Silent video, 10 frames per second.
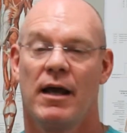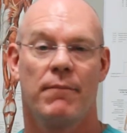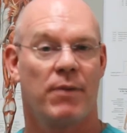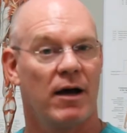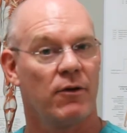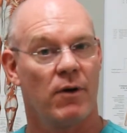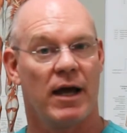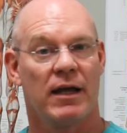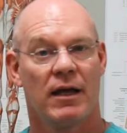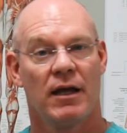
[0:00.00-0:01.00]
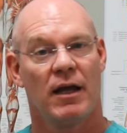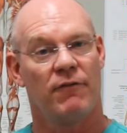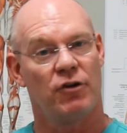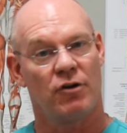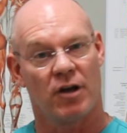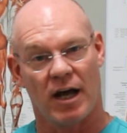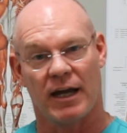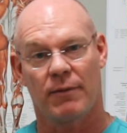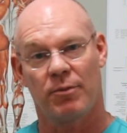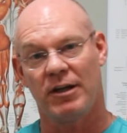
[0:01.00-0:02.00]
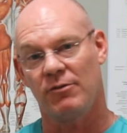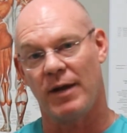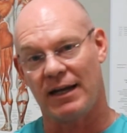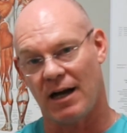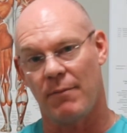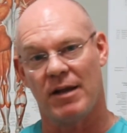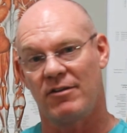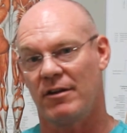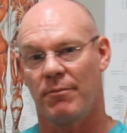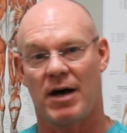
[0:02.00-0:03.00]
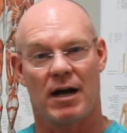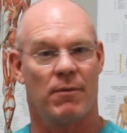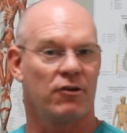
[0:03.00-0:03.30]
And by the way, if you'd like, please make comments at the bottom.